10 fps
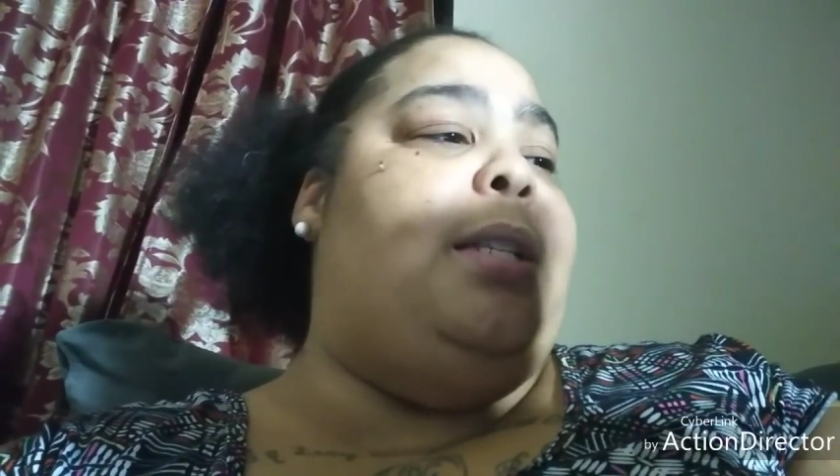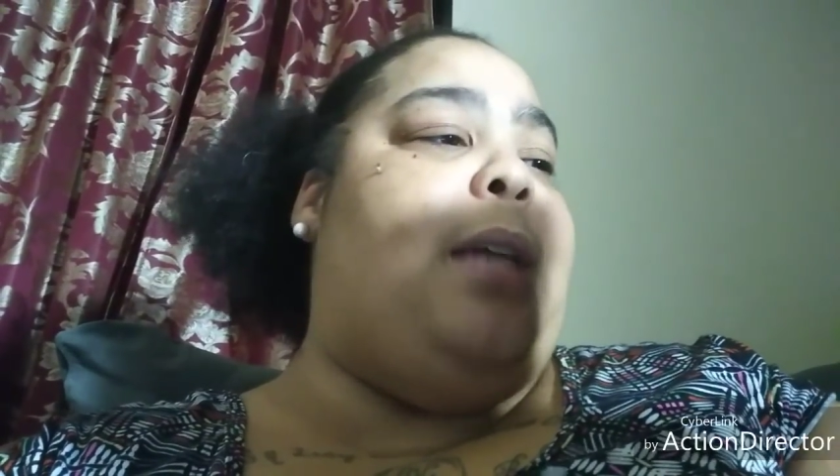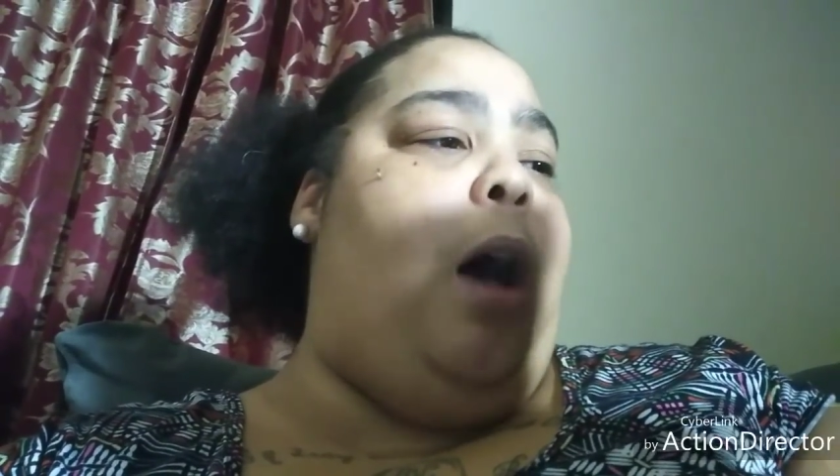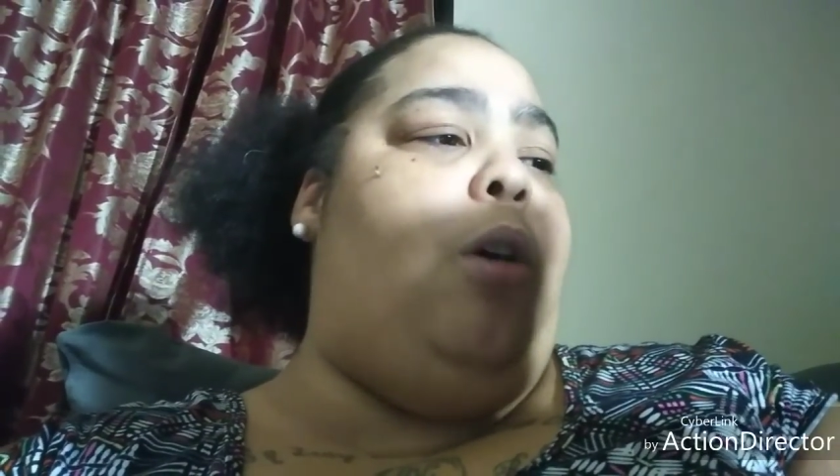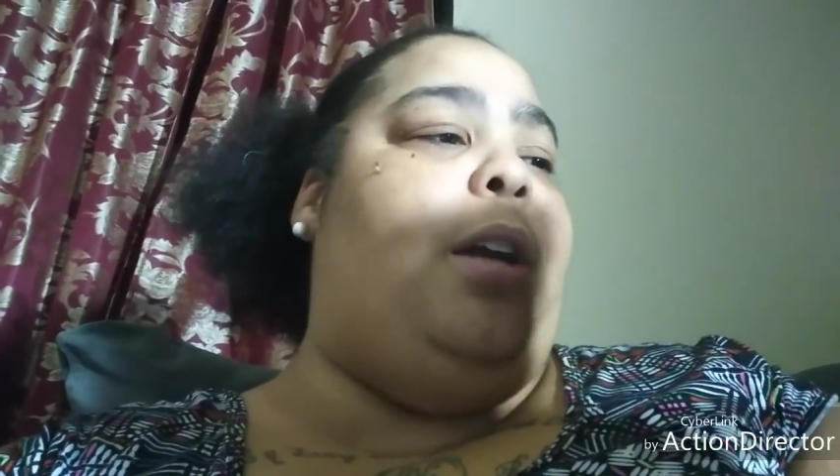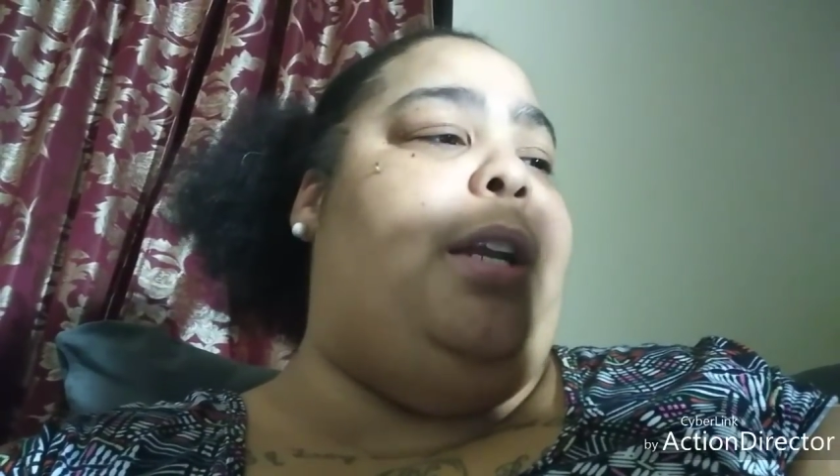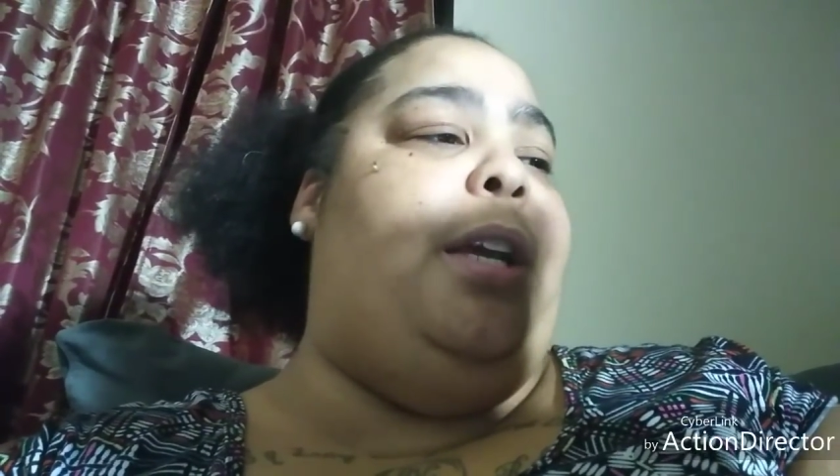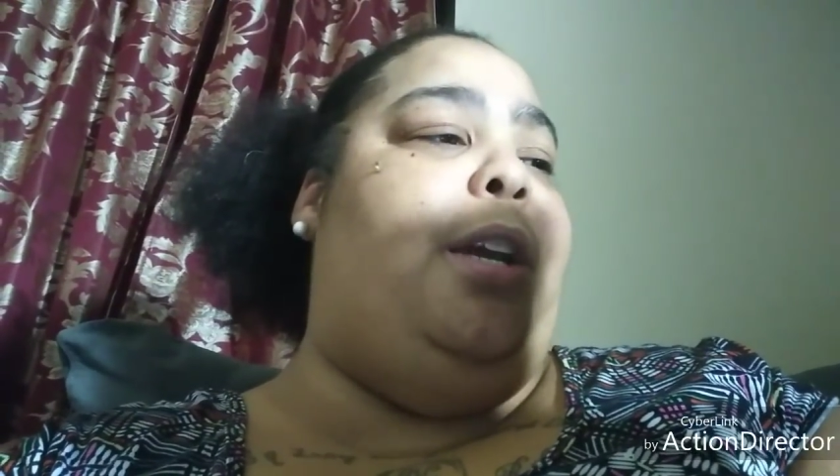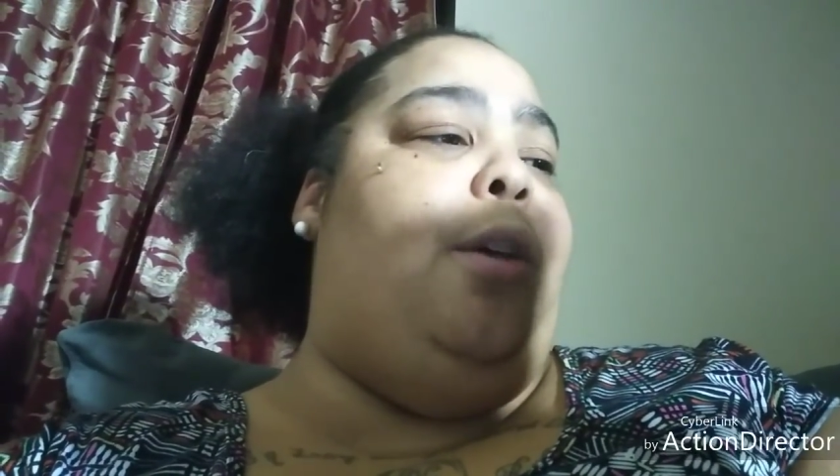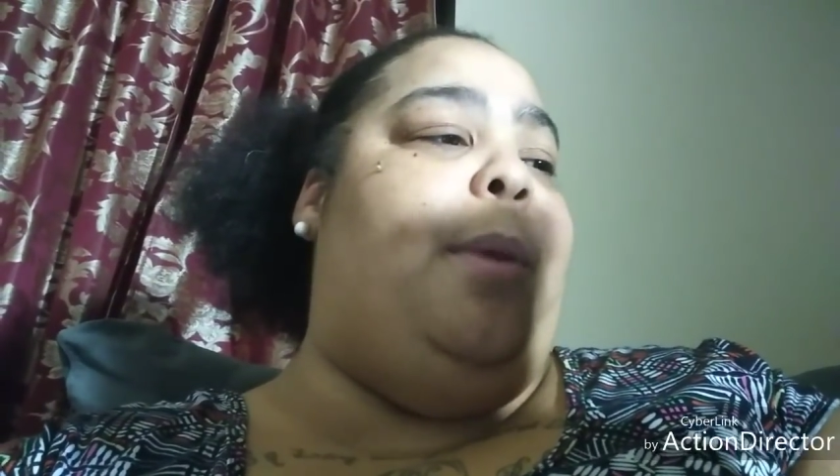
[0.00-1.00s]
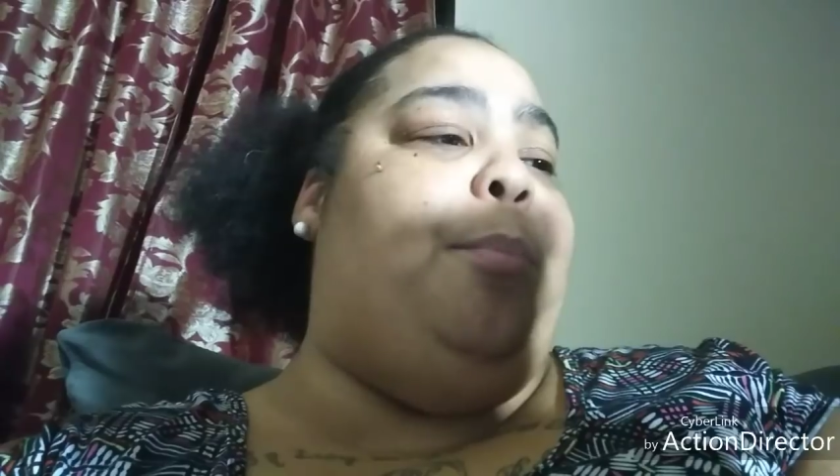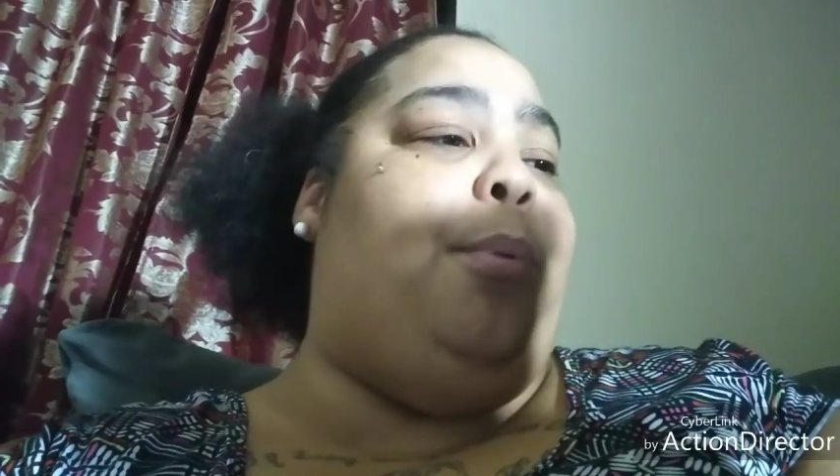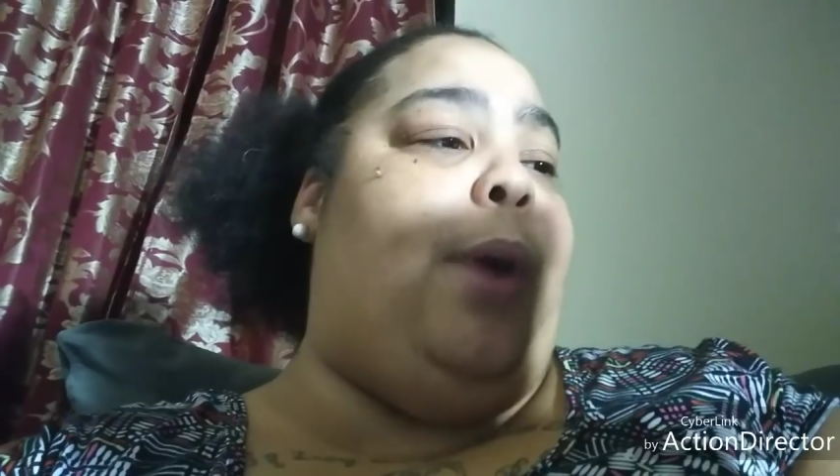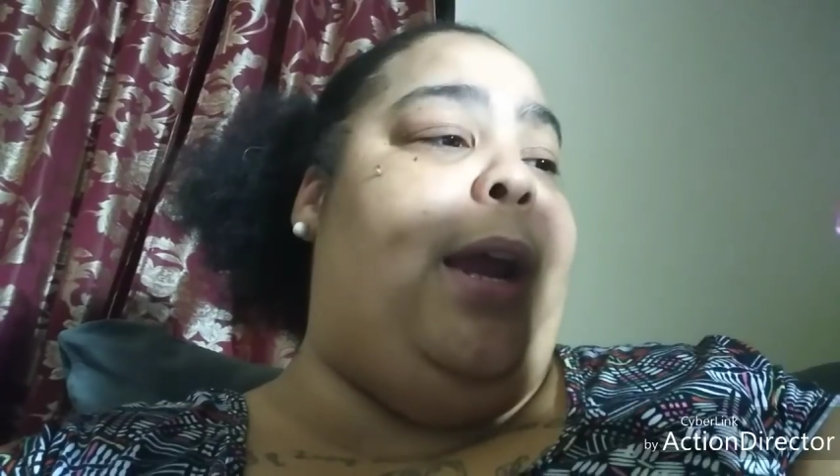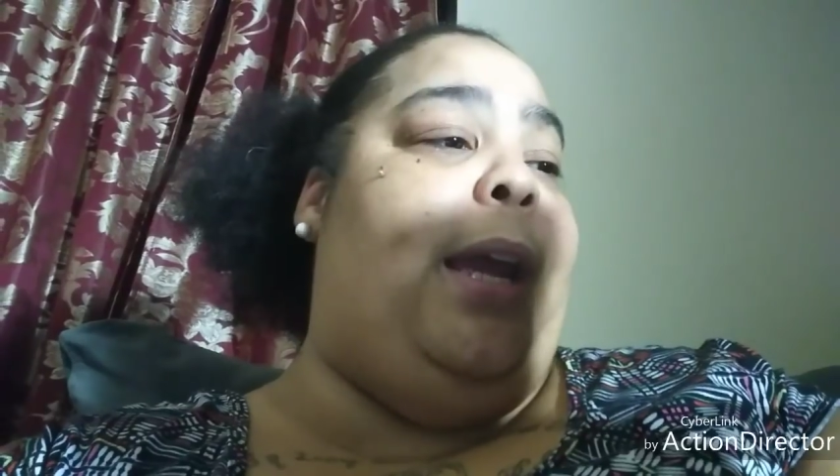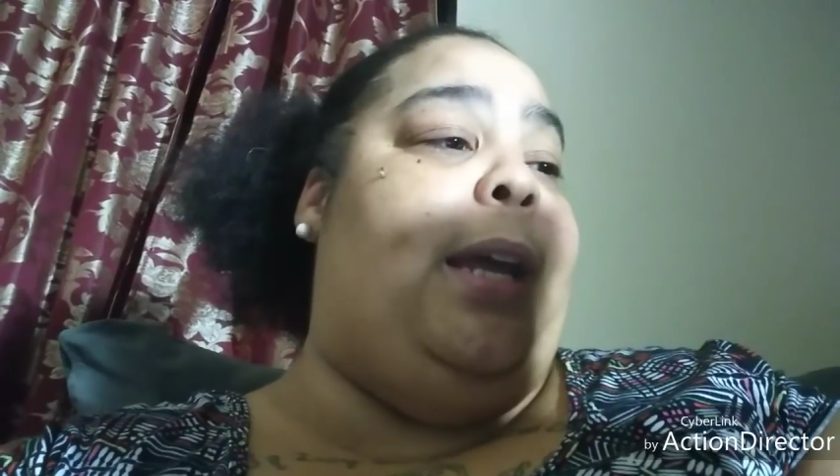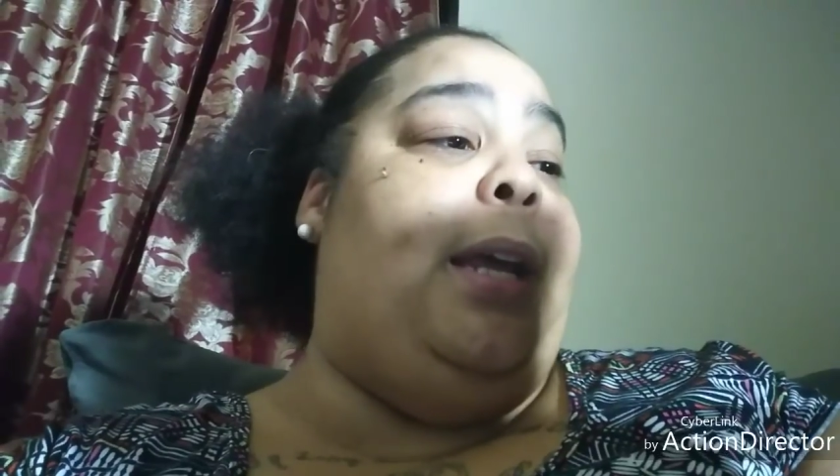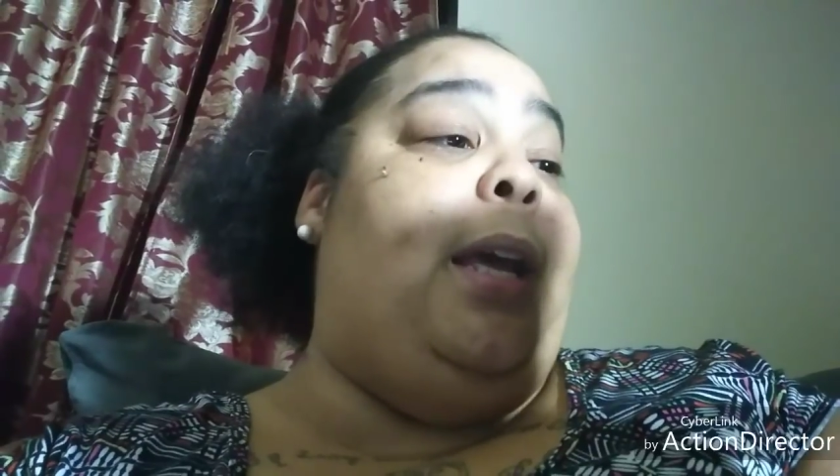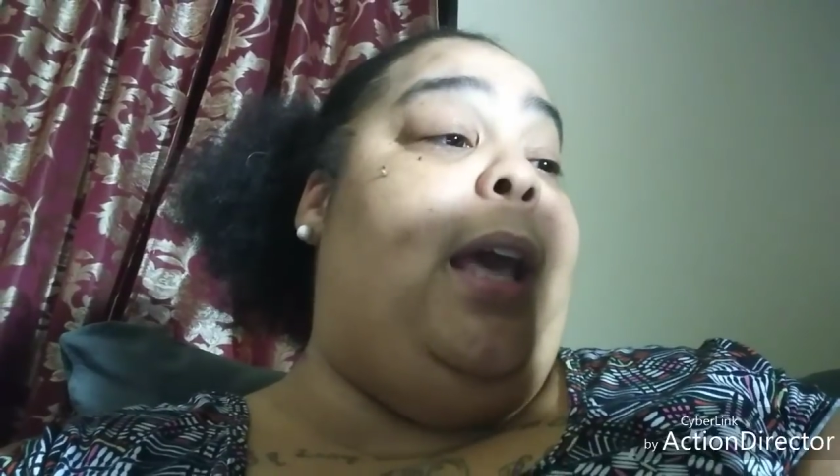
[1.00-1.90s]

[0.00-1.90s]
talking to him, and praying,